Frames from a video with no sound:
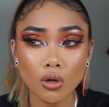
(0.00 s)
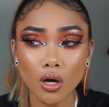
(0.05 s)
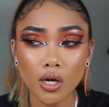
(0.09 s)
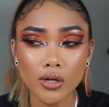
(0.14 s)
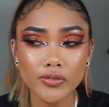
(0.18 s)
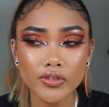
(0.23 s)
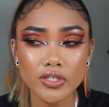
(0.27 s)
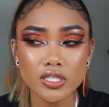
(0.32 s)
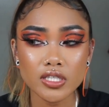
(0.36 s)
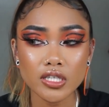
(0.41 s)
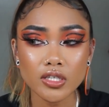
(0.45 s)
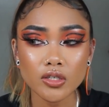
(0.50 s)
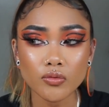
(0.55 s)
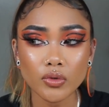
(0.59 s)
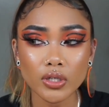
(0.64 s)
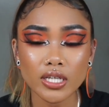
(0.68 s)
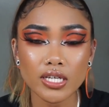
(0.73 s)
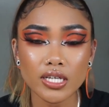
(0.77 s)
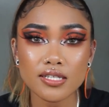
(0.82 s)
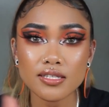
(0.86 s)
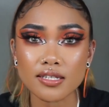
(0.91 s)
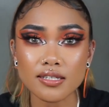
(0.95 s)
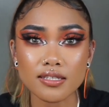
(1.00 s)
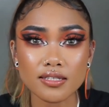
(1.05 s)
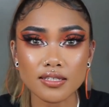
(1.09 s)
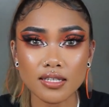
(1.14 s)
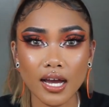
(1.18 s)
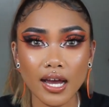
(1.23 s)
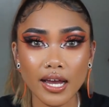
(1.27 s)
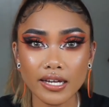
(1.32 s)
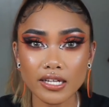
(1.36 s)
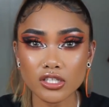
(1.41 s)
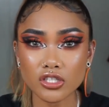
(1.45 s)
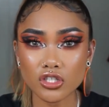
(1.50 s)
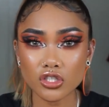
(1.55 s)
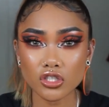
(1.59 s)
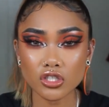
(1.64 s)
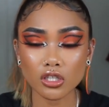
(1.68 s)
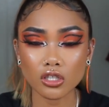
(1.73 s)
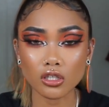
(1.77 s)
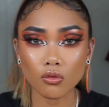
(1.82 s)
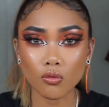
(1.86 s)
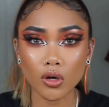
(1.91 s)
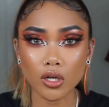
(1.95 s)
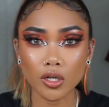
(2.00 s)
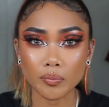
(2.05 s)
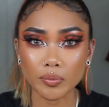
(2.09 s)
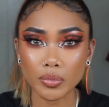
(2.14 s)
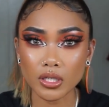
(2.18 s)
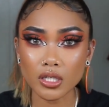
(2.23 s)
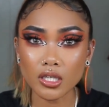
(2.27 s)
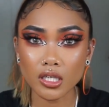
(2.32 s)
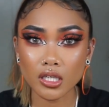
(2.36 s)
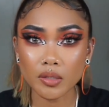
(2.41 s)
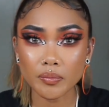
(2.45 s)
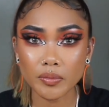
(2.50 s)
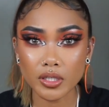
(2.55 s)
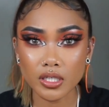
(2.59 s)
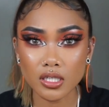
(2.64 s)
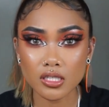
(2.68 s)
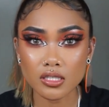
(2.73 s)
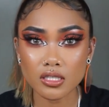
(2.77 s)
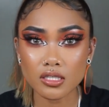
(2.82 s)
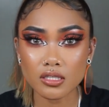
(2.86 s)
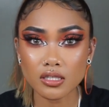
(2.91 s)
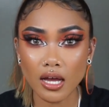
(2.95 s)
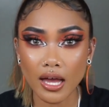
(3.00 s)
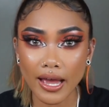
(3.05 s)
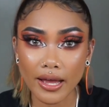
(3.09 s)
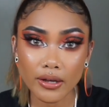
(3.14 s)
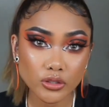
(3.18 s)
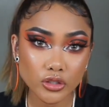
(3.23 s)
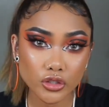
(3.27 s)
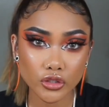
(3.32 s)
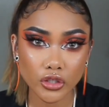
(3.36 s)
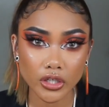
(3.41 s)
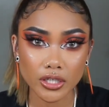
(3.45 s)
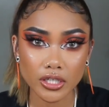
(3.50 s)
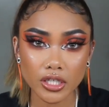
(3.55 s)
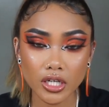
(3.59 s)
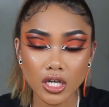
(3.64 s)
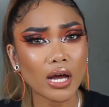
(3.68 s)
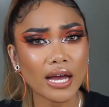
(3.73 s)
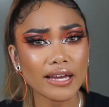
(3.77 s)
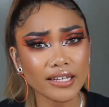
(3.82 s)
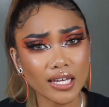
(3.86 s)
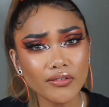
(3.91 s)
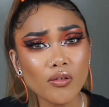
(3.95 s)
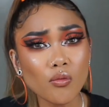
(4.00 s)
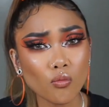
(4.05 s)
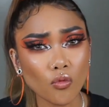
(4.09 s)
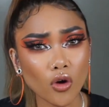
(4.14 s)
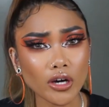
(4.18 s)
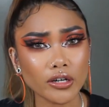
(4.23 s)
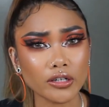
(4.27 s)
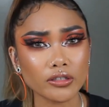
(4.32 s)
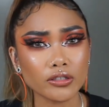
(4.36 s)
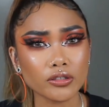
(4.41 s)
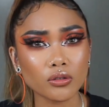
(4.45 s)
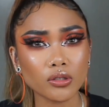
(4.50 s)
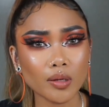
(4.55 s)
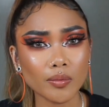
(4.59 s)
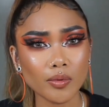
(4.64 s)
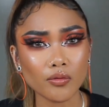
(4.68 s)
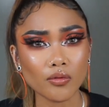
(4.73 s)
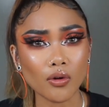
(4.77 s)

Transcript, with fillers: So obviously when he's inside, he's just gonna wanna pee because he's not house trained. I give him water, don't get me